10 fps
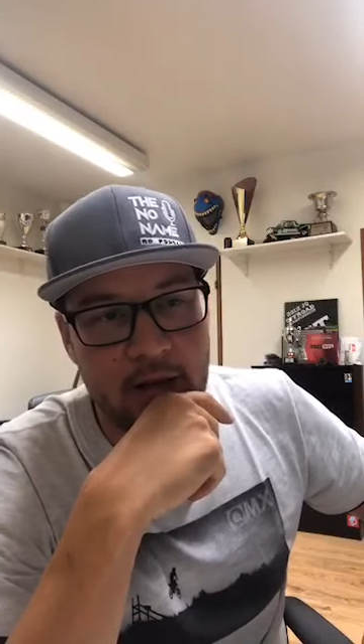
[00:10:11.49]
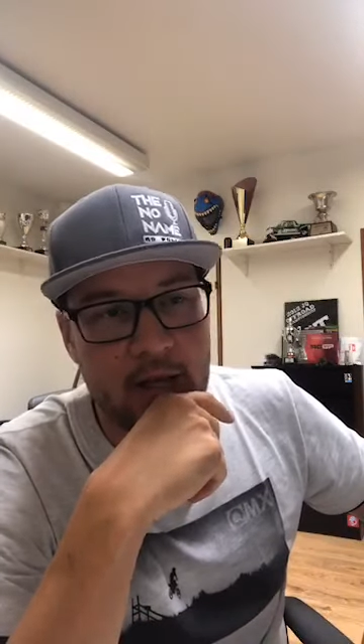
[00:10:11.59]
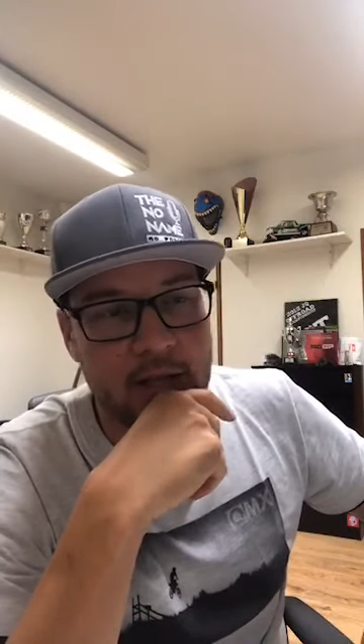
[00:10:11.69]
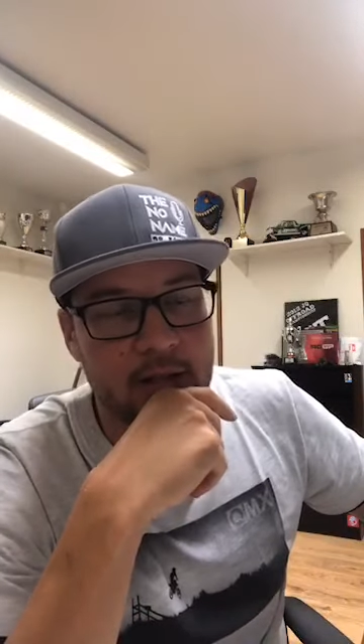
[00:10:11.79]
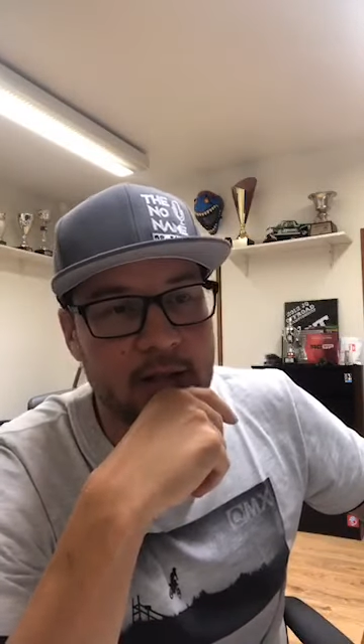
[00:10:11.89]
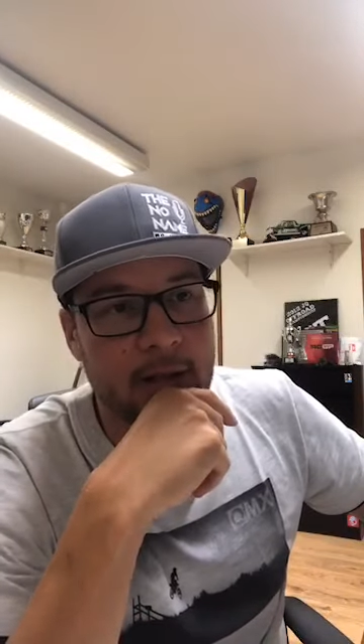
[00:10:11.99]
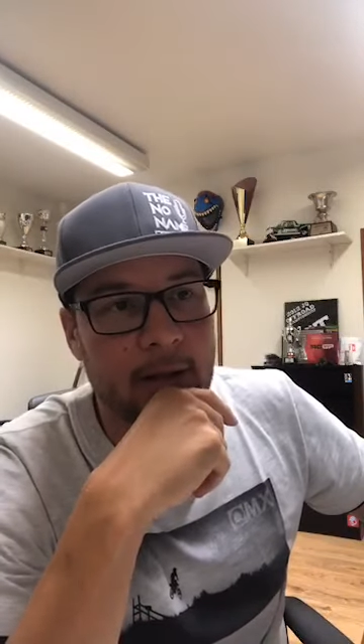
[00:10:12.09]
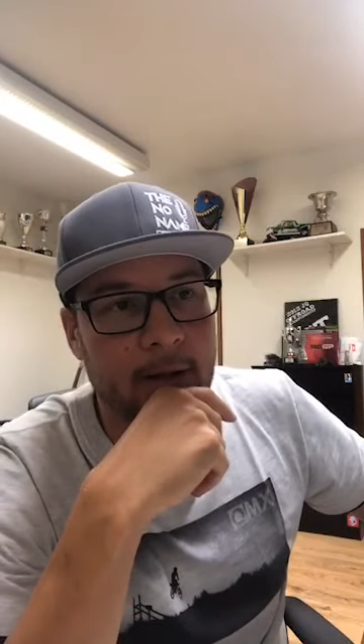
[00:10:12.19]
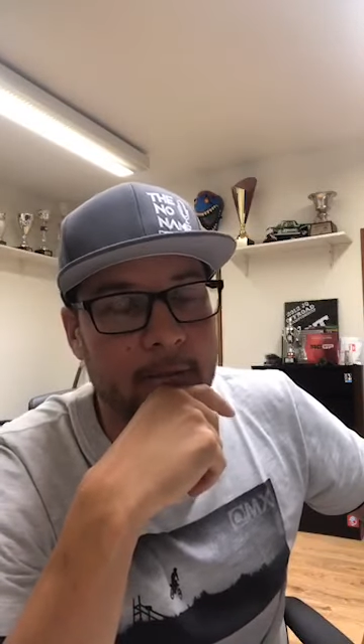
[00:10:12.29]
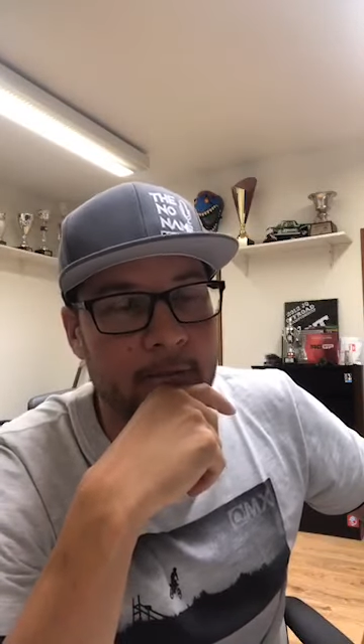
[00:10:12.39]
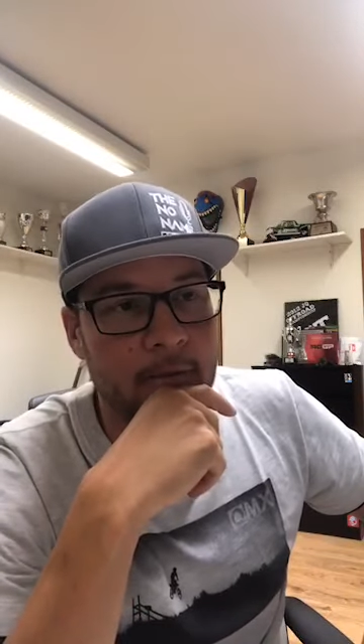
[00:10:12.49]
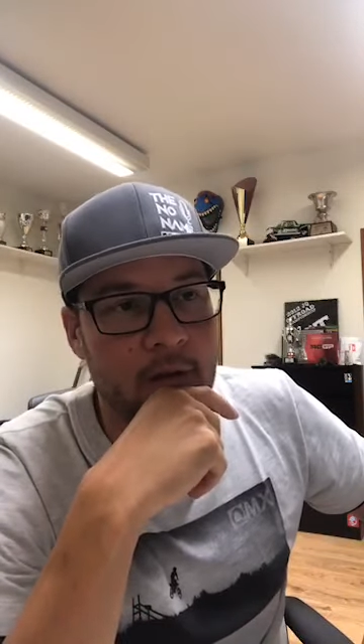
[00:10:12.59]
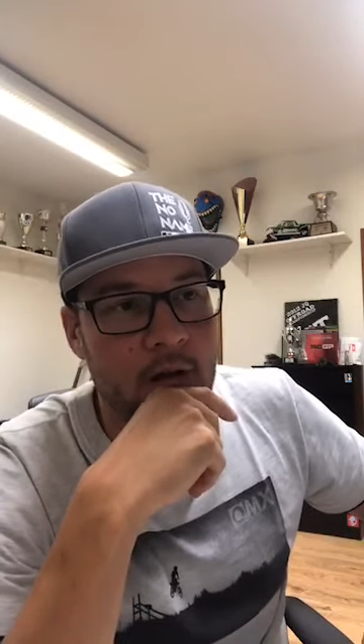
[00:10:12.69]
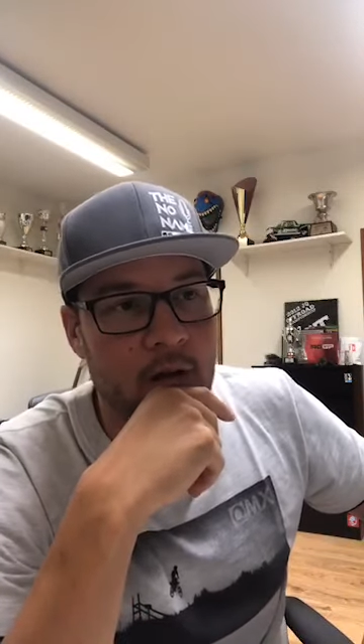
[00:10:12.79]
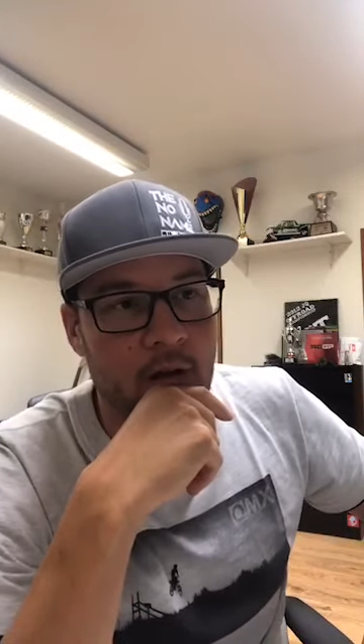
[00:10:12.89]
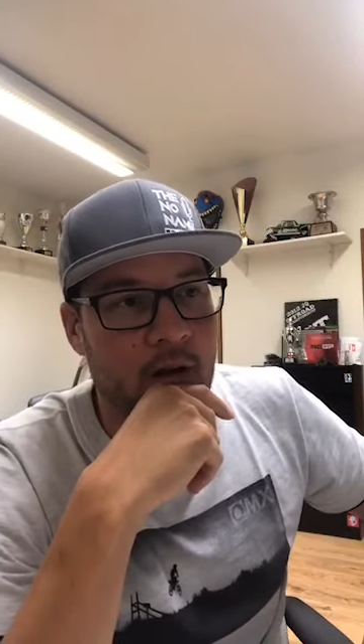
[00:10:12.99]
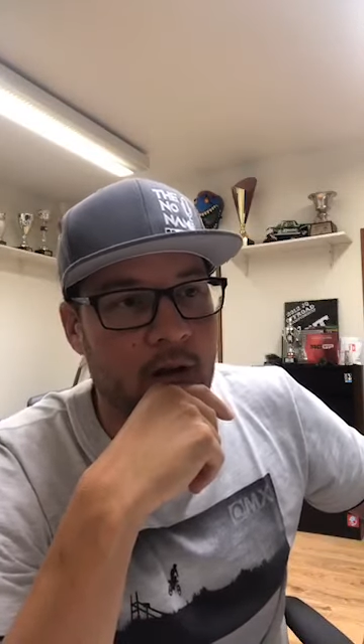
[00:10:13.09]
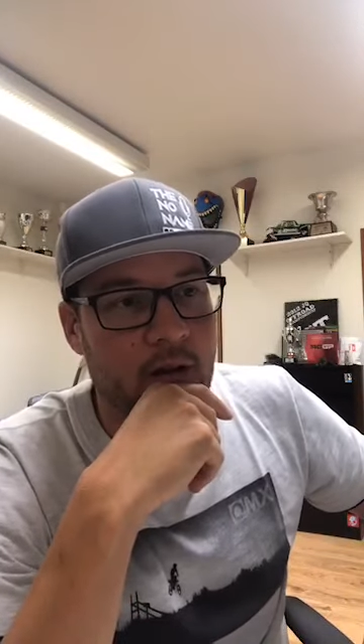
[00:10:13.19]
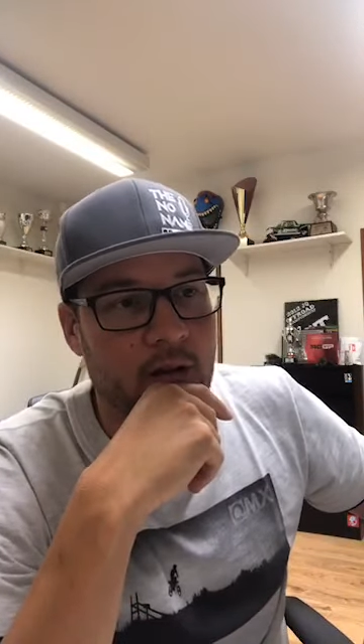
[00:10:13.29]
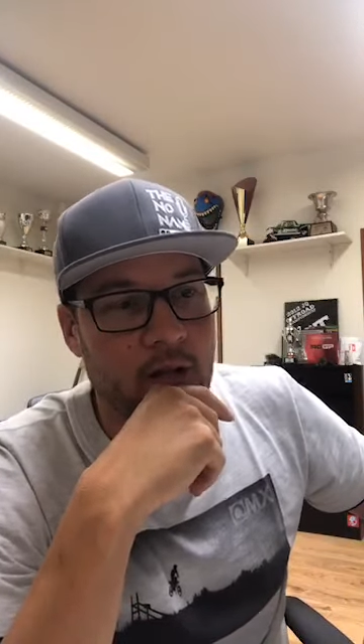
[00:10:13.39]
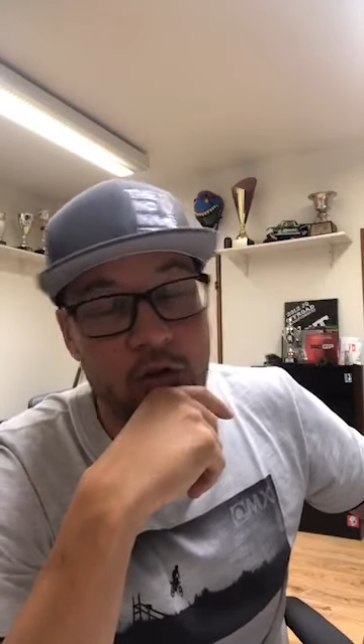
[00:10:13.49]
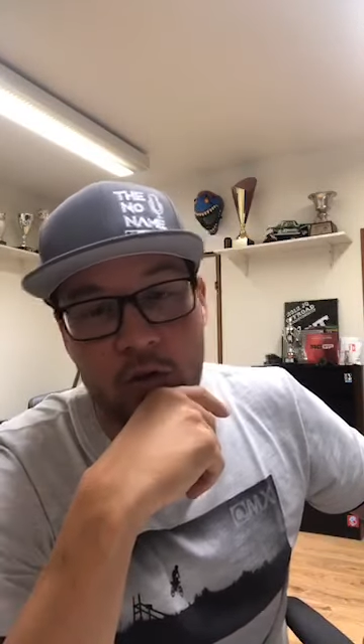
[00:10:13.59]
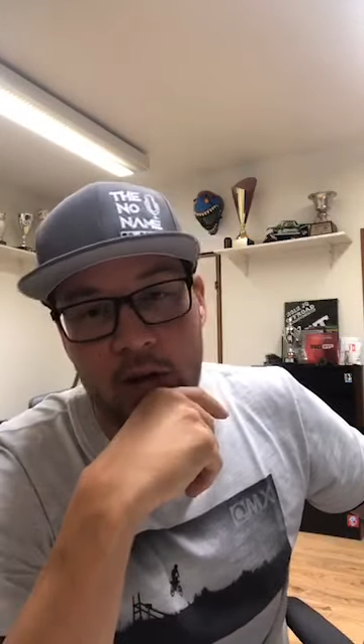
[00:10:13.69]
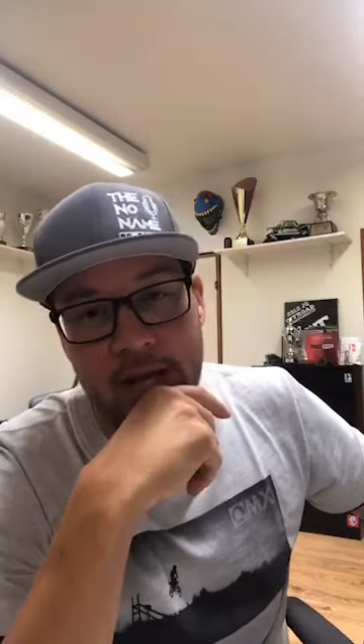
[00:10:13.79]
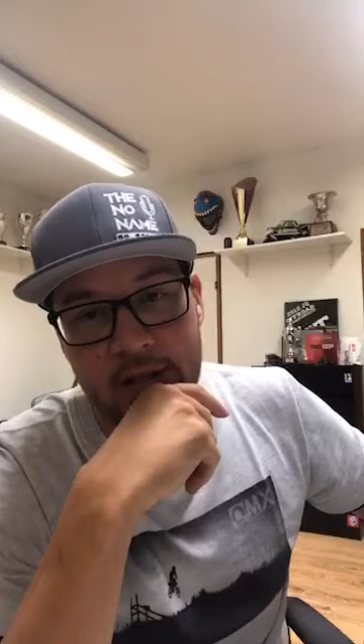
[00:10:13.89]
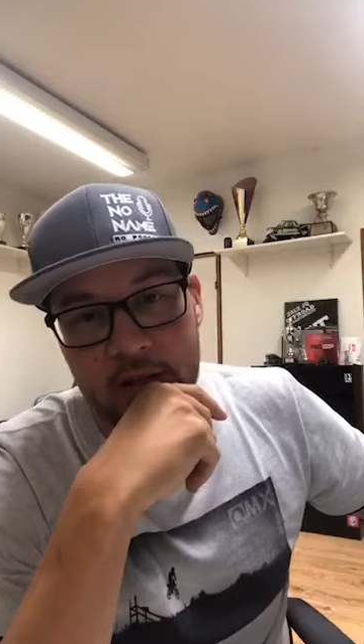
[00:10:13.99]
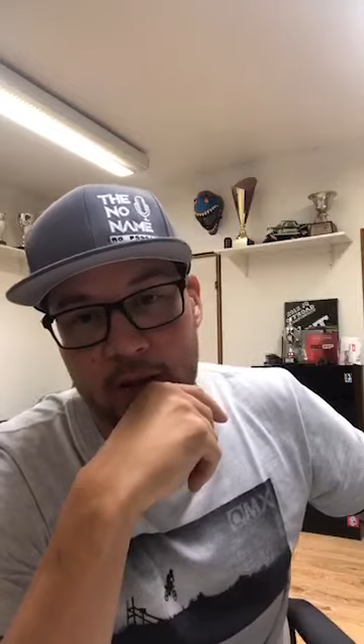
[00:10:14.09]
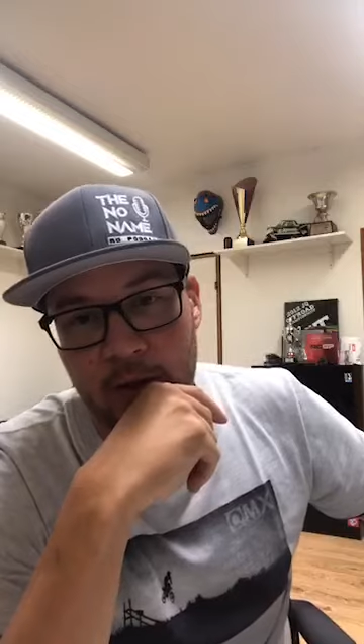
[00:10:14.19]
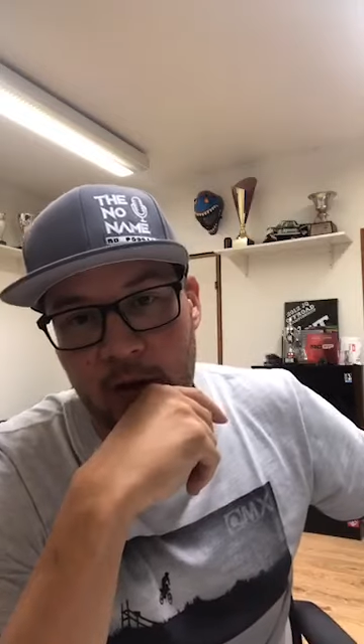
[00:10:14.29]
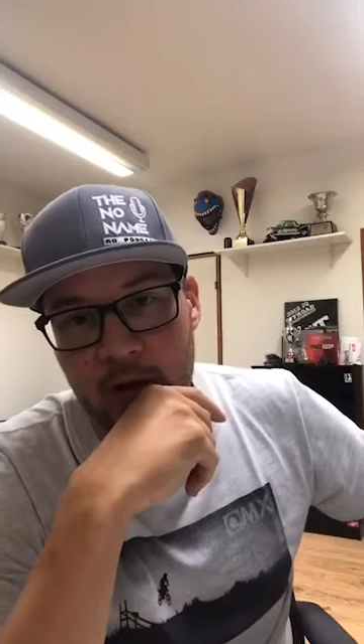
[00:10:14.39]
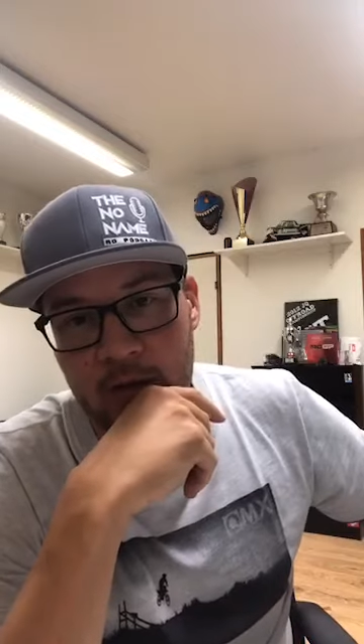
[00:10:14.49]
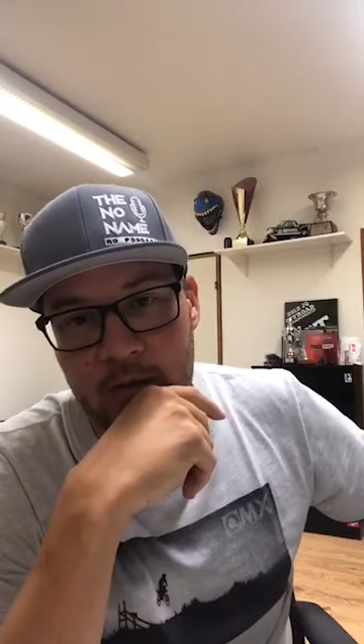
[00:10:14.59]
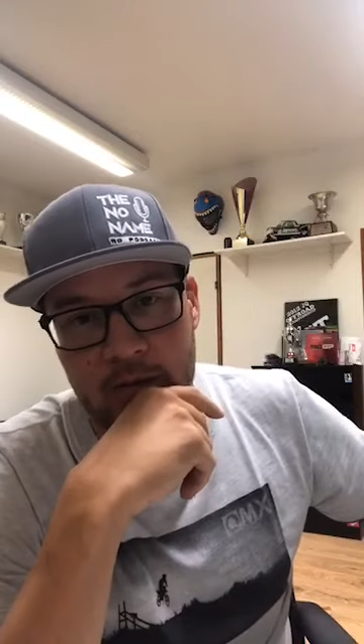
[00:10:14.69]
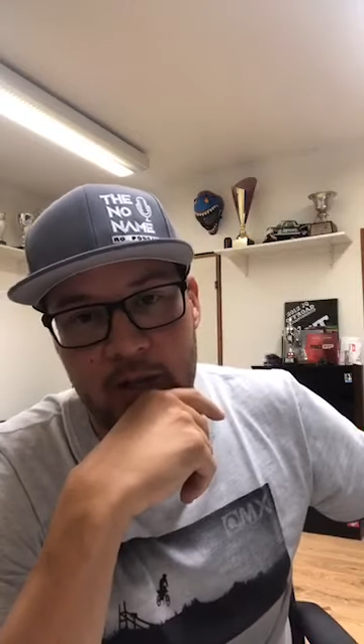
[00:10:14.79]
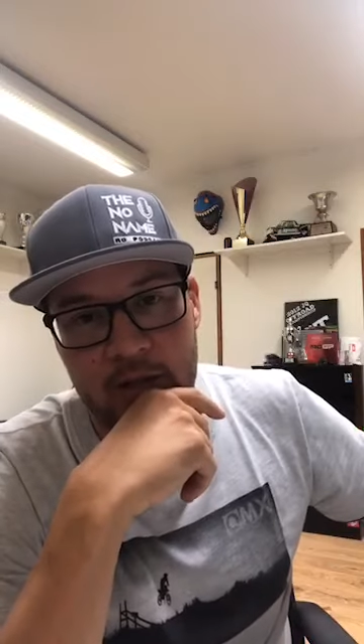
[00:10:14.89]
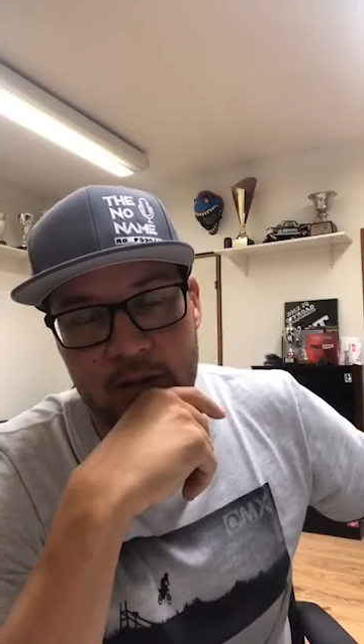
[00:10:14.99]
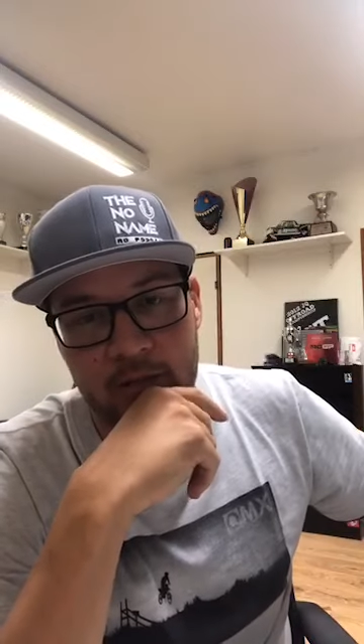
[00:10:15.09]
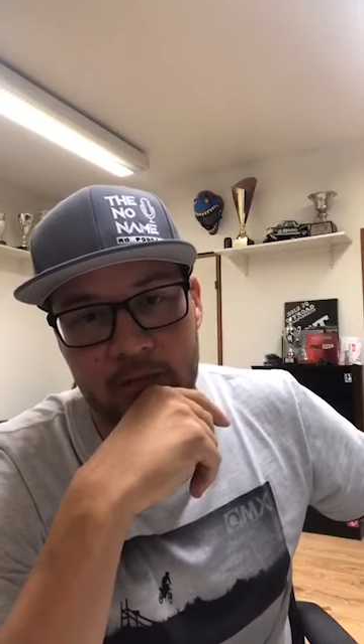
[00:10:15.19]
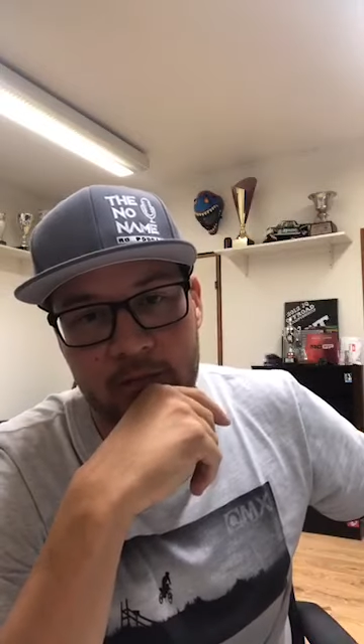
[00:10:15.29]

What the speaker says: that the Euro A's are too long. There's